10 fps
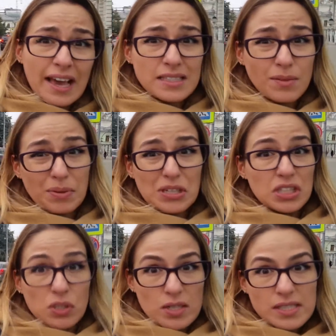
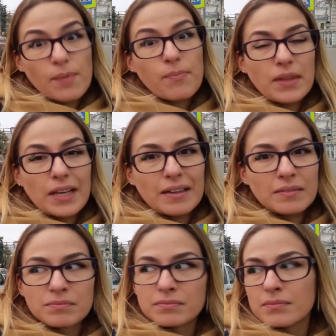exhibition or something.
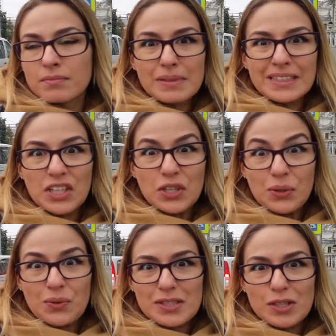But the
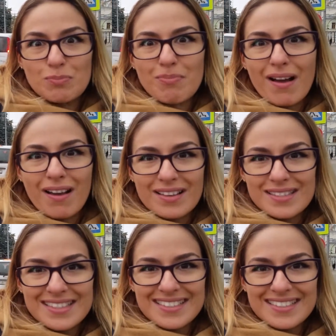queue is humongous.